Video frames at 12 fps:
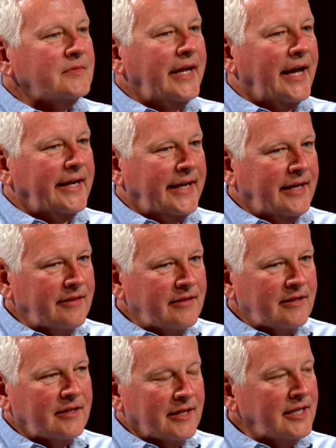Yeah, in
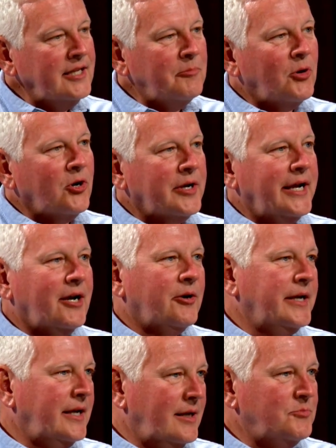the park
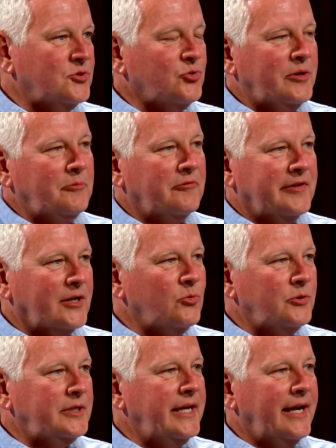area upstream of
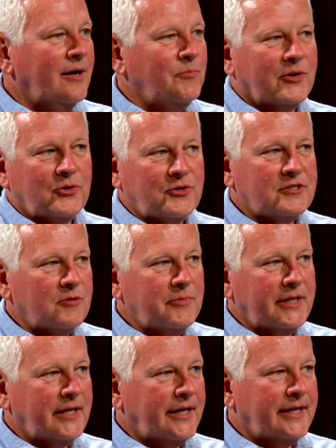Inglewood Dam, there used to
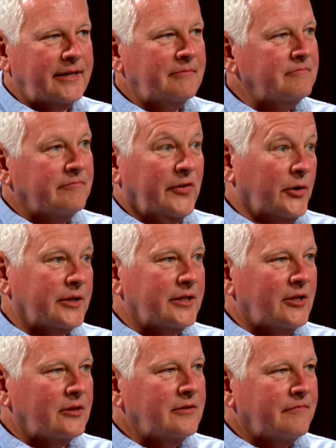be a
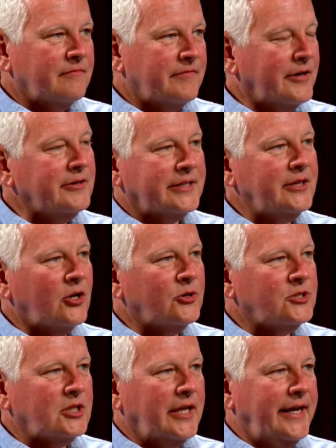fairly
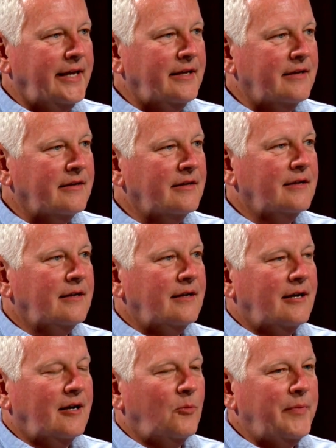large lake.
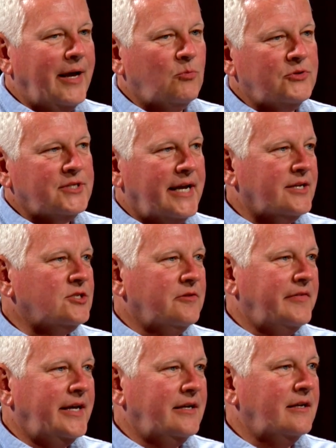That was
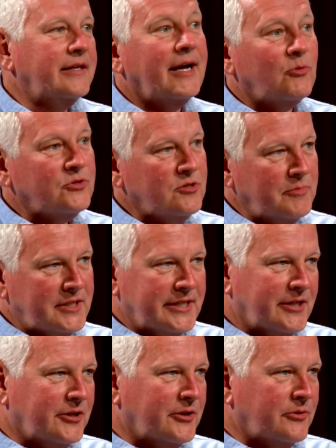excavated. That was the
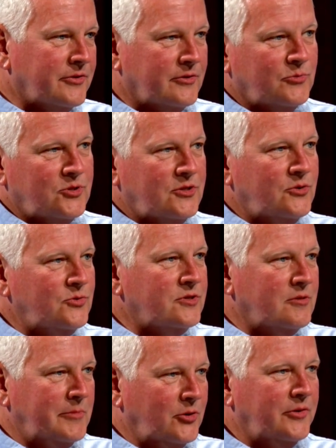material that was used
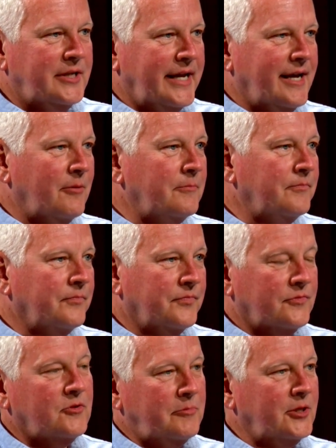to build the dam,
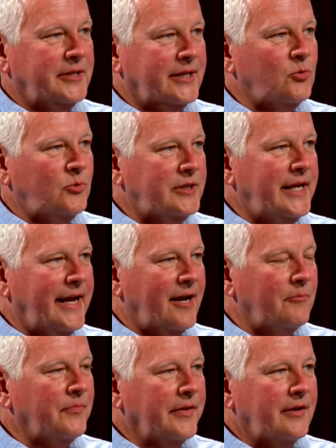to build Inglewood Dam.
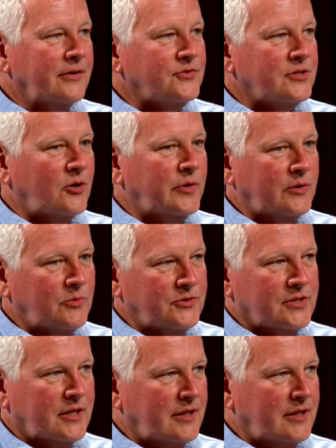So it was